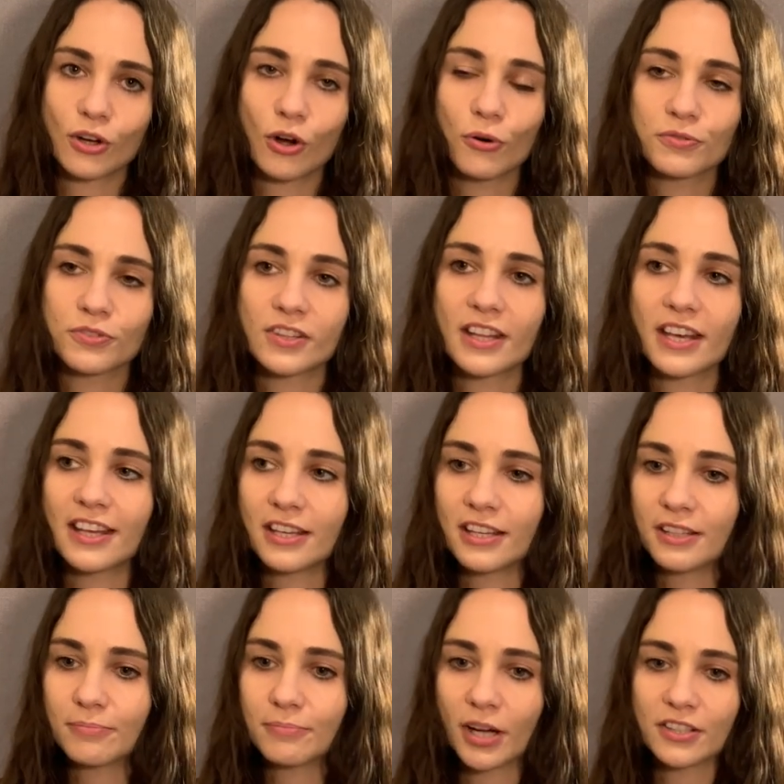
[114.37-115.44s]
Often
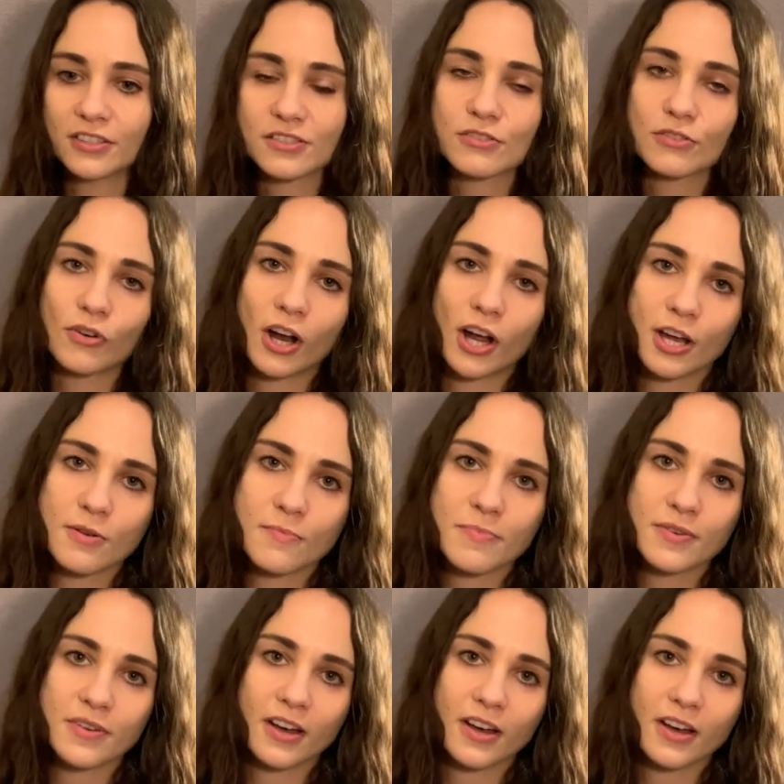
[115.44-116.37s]
they might describe